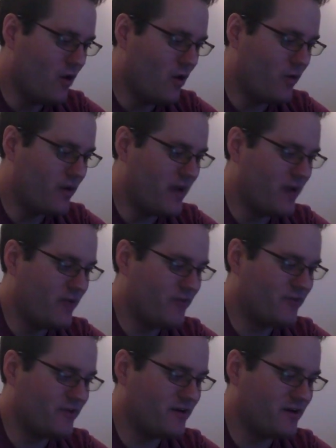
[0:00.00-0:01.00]
When I was
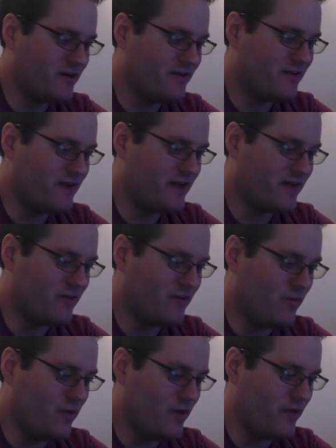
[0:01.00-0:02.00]
in contact
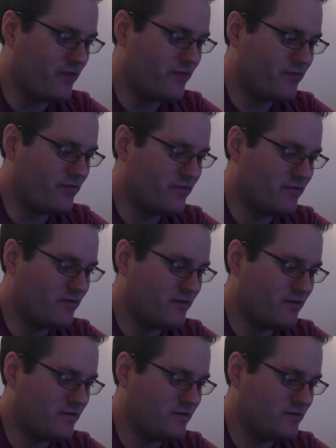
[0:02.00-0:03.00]
with
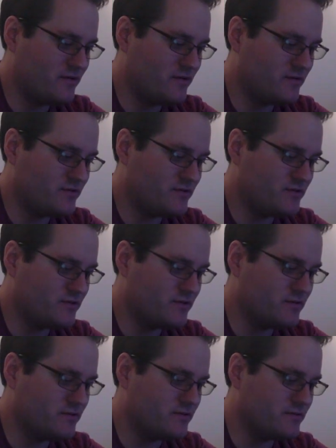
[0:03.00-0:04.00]

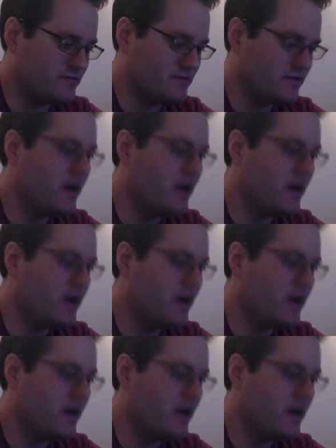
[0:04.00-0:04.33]
Surinditch,